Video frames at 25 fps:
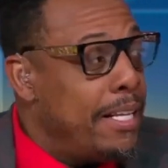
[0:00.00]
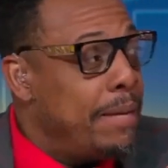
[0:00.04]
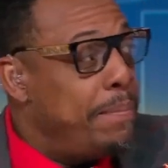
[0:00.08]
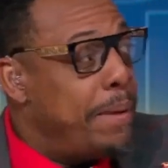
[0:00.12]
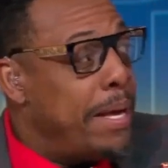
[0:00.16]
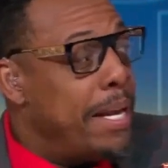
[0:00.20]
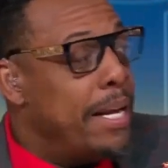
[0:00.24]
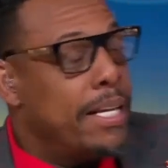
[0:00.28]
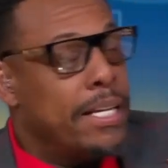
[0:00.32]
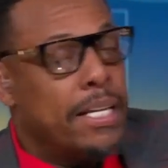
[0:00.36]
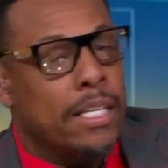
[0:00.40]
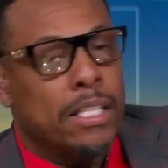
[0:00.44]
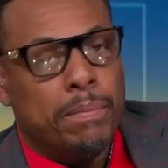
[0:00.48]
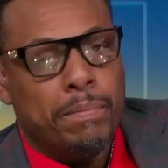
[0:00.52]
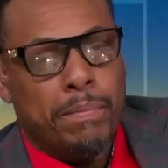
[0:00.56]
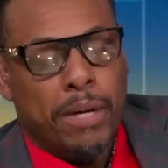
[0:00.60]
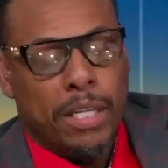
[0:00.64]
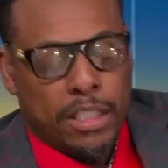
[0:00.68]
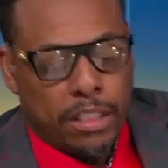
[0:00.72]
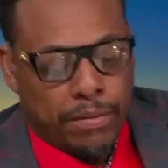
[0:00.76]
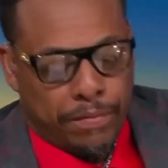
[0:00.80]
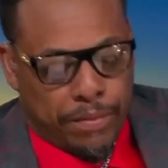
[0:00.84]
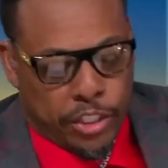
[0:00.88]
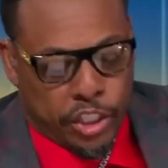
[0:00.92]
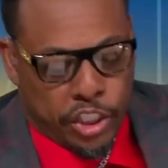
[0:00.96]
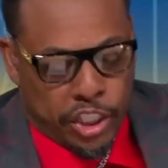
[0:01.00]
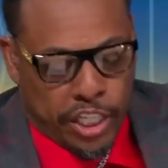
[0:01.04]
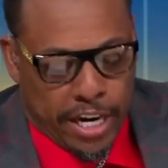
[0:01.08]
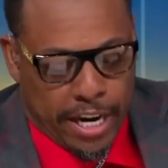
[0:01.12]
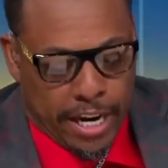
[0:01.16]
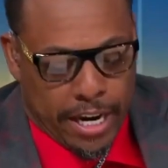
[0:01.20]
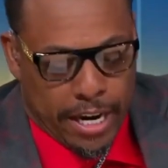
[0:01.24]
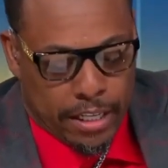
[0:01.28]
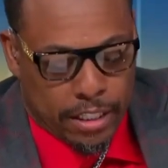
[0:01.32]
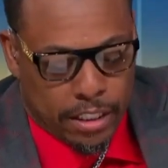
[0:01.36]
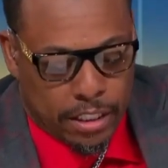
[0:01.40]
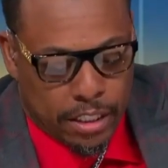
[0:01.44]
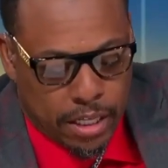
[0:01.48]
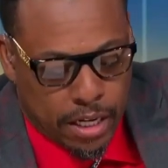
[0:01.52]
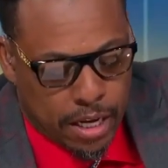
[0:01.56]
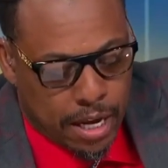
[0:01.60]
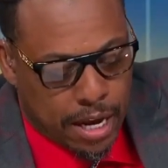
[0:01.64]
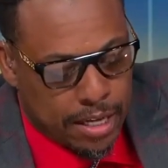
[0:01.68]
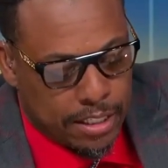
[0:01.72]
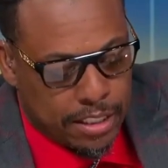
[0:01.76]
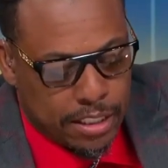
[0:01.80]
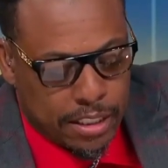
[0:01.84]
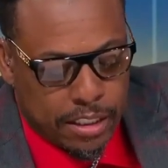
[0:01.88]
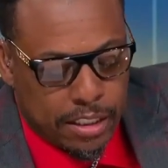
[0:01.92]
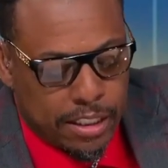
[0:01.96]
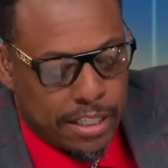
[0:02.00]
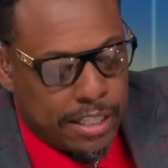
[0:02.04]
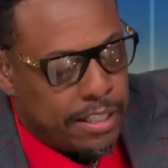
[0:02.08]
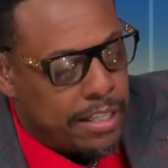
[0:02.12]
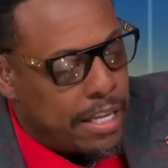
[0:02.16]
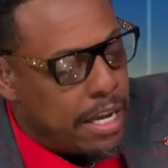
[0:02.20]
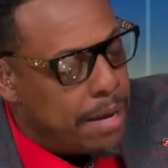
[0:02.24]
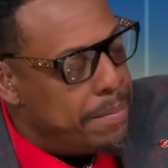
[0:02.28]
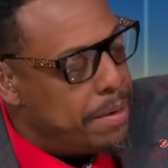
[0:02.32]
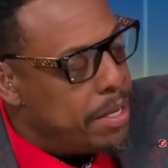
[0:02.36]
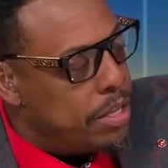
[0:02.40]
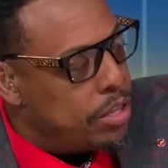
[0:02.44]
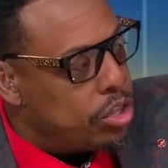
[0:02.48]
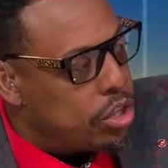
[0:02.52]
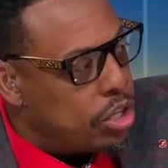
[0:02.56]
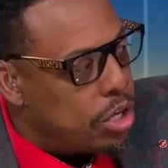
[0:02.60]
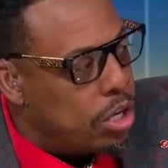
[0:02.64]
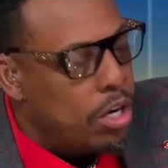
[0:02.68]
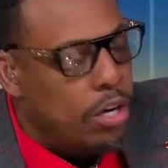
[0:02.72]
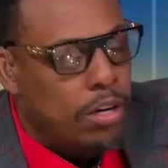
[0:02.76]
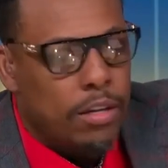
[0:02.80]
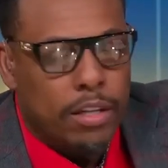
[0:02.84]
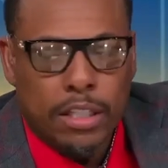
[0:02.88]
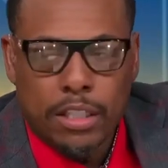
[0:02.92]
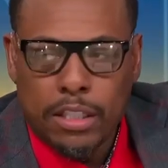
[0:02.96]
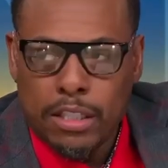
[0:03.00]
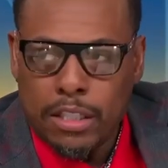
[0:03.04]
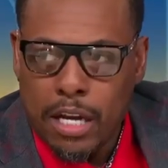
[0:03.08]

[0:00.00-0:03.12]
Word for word: Pelicans much of a chance. I just think they've been thoroughly